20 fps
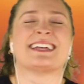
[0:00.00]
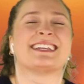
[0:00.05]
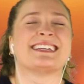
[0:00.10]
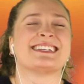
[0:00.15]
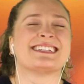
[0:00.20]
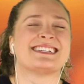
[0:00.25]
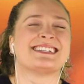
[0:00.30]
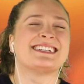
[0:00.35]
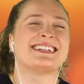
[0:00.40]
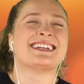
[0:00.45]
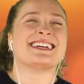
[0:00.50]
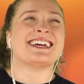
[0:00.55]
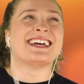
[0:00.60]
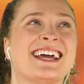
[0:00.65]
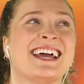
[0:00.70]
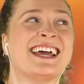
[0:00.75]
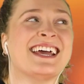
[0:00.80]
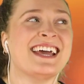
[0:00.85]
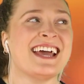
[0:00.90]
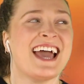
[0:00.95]

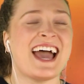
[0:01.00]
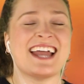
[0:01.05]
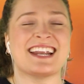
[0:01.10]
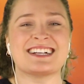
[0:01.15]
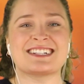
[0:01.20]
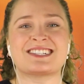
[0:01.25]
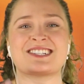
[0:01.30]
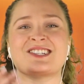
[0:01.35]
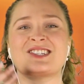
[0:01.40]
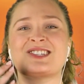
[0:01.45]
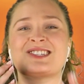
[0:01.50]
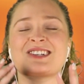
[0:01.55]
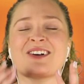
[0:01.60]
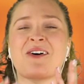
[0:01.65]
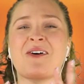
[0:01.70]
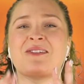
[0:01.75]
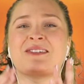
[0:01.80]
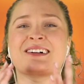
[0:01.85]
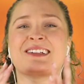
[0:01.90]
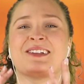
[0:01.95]
and it's
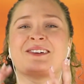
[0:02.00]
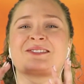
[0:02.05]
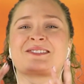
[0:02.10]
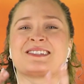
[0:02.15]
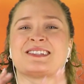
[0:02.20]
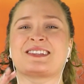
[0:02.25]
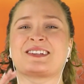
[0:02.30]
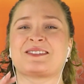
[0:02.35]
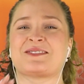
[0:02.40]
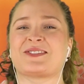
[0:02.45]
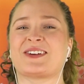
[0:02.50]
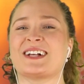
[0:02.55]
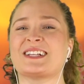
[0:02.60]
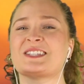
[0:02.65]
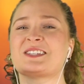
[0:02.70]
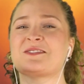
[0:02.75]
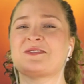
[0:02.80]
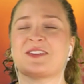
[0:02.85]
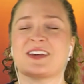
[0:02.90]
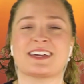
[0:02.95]
so close to their
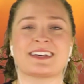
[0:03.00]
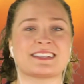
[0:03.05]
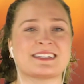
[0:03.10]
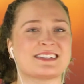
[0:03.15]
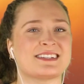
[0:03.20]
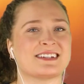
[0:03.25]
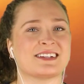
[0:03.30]
friend's face